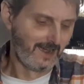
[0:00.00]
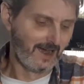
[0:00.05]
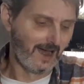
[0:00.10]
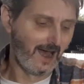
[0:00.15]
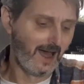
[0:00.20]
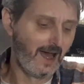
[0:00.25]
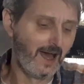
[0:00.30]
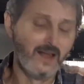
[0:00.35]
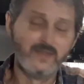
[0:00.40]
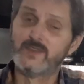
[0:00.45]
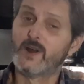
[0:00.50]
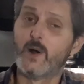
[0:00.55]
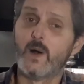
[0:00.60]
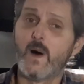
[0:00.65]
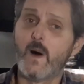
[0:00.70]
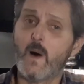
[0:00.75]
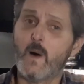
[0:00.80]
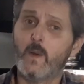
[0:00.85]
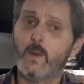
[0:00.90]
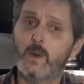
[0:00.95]
and they're
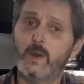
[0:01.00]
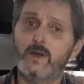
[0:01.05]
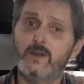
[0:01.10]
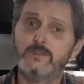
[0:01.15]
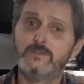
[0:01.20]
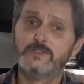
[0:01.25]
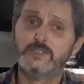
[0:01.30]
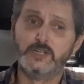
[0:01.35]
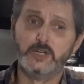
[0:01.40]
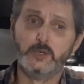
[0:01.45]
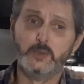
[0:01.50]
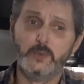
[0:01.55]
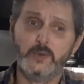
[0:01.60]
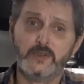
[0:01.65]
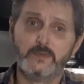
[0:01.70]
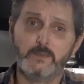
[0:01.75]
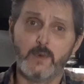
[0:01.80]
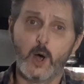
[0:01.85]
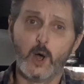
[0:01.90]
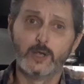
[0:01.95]
all to do
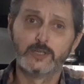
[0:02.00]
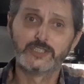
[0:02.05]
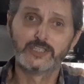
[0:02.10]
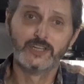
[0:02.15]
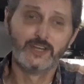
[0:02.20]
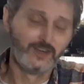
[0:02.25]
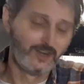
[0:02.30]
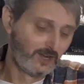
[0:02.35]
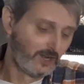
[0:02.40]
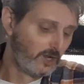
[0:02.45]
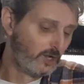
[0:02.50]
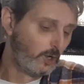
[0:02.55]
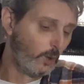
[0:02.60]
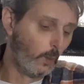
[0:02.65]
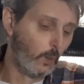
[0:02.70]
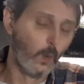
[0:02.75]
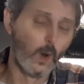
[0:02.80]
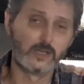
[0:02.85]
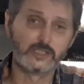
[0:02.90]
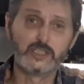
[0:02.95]
with moss.
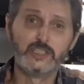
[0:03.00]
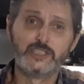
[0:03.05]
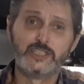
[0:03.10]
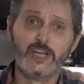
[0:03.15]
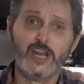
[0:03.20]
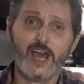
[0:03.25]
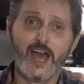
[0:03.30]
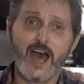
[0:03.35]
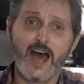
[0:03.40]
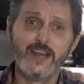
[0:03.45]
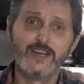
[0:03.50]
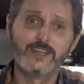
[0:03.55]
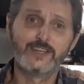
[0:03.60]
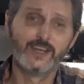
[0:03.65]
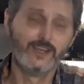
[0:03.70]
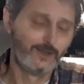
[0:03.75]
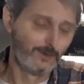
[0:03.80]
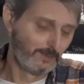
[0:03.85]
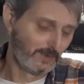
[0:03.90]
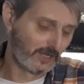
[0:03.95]
Watch it to the
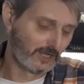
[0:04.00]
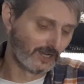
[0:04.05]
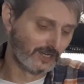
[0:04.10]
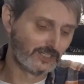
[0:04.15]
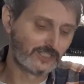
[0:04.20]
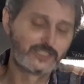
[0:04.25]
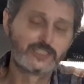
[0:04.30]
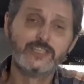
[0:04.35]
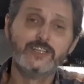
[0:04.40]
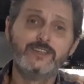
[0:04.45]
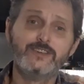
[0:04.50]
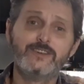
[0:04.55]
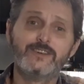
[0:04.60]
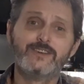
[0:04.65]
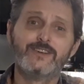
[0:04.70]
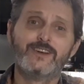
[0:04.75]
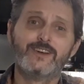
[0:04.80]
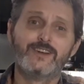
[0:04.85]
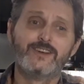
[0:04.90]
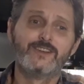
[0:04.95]
end because
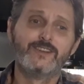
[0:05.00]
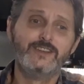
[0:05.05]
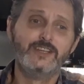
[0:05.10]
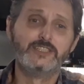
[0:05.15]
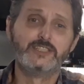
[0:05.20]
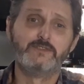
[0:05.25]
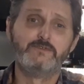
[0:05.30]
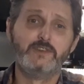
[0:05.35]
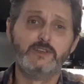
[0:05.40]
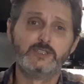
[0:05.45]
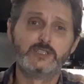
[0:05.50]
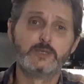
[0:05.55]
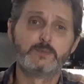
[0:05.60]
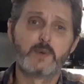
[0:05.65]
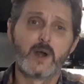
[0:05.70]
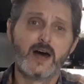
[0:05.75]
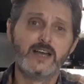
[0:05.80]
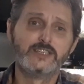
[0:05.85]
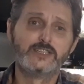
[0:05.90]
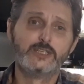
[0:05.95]
there's a few
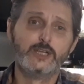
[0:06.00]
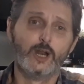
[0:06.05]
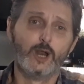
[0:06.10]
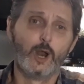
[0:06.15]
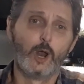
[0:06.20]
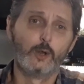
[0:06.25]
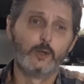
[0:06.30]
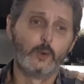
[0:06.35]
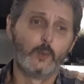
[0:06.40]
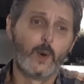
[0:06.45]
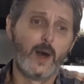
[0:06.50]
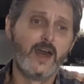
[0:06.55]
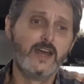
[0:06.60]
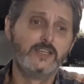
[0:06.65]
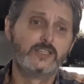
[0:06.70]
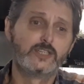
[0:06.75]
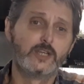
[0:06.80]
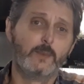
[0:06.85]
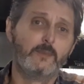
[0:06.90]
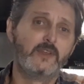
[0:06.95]
surprises along the way.
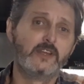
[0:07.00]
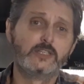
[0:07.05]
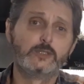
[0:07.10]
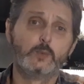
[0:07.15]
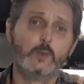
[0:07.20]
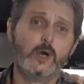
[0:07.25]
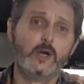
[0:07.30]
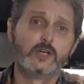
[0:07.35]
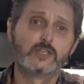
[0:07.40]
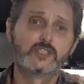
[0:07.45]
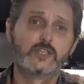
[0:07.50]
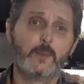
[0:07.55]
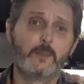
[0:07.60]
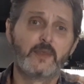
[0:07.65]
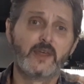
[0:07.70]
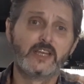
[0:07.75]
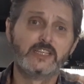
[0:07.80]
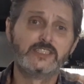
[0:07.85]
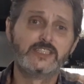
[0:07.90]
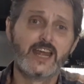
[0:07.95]
Some things worked, some
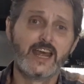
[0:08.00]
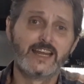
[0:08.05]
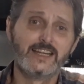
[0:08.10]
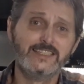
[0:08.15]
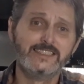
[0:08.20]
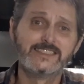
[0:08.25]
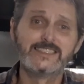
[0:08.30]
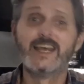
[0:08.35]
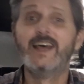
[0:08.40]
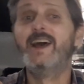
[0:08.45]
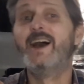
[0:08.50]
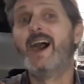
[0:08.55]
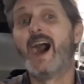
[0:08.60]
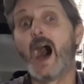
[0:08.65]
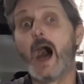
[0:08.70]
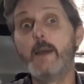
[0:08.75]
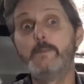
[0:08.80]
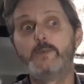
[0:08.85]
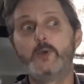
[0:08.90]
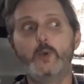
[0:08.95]
things didn't.
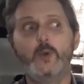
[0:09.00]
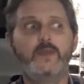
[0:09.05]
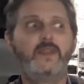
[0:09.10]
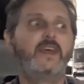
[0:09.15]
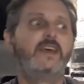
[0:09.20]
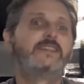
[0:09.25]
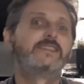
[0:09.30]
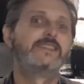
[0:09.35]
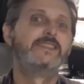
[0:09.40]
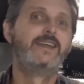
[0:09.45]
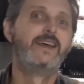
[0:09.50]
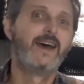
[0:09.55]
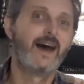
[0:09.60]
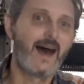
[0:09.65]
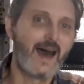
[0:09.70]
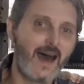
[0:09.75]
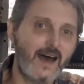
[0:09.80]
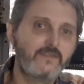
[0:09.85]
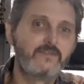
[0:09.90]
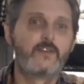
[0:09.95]
I'm doing this
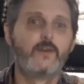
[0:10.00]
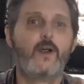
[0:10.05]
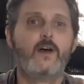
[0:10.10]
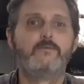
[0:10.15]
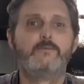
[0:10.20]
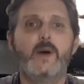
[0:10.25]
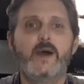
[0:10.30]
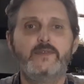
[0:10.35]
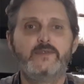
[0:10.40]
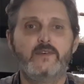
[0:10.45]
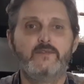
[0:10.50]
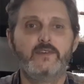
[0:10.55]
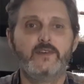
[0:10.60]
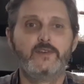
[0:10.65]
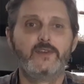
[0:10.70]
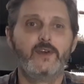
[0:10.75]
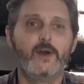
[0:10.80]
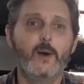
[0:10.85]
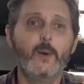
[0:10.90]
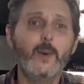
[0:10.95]
after I've made the
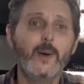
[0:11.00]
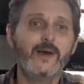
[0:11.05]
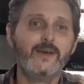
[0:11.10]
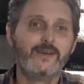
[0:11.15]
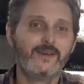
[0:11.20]
video,